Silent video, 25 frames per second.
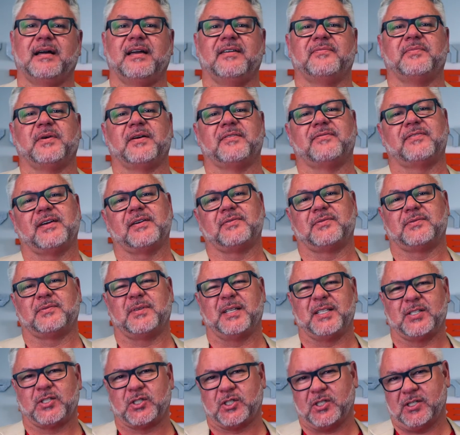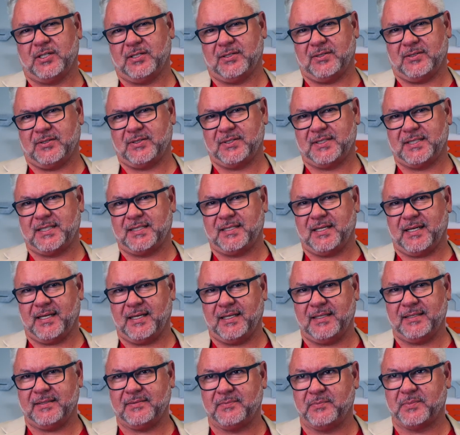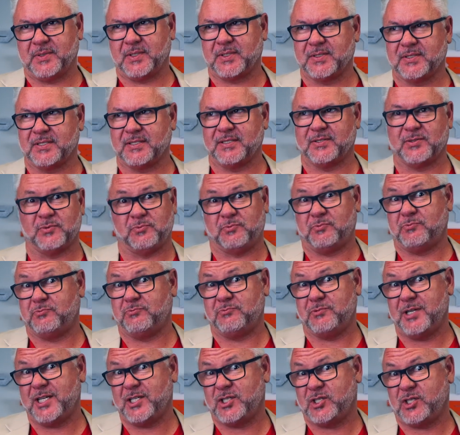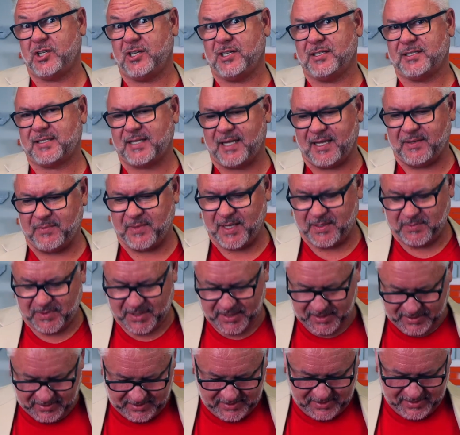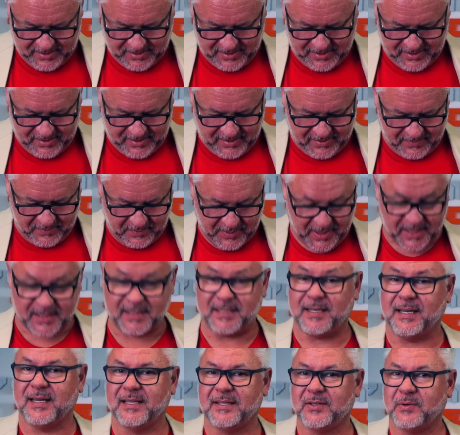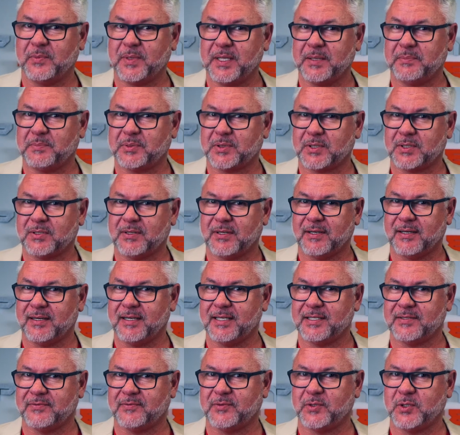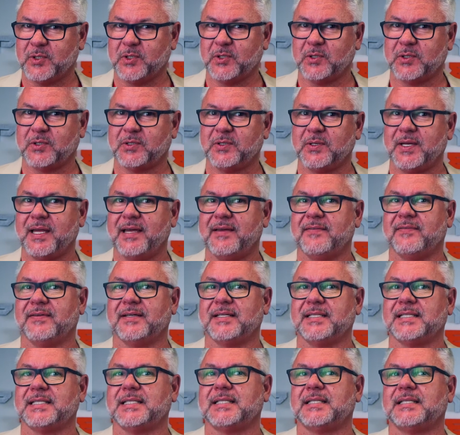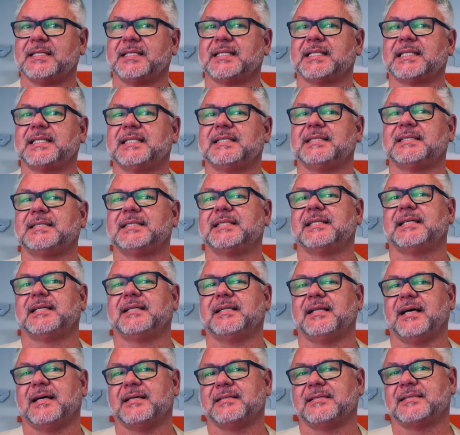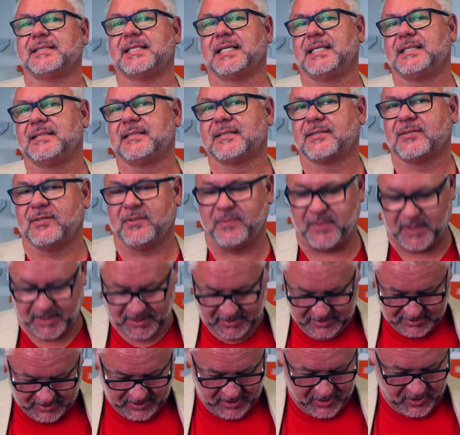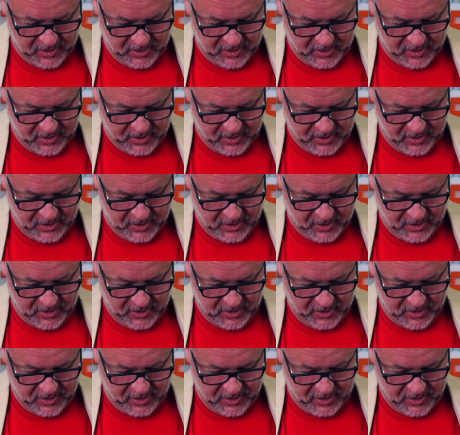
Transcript: have my favorite red shirt on today because it's Red Shirt Day maybe. But there'll be a prize for whoever can tell us in the comments